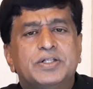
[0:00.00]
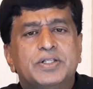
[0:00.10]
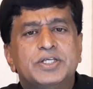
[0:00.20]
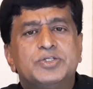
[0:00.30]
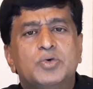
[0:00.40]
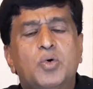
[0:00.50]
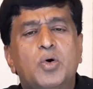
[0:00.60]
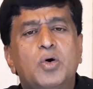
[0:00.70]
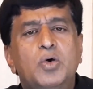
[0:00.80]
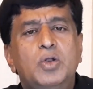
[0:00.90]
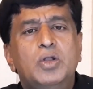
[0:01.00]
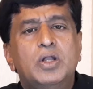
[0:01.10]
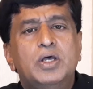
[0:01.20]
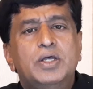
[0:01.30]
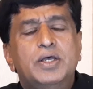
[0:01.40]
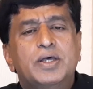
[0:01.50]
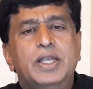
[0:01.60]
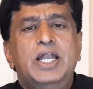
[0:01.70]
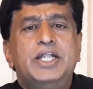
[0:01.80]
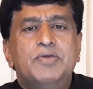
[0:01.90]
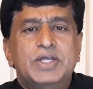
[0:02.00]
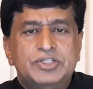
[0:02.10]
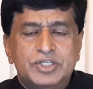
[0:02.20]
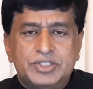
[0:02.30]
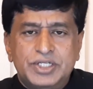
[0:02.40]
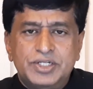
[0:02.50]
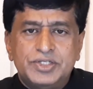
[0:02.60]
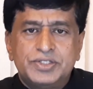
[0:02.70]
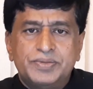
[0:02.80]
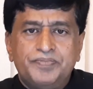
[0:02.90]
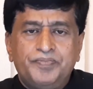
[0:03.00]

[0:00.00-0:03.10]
this whole relative existence.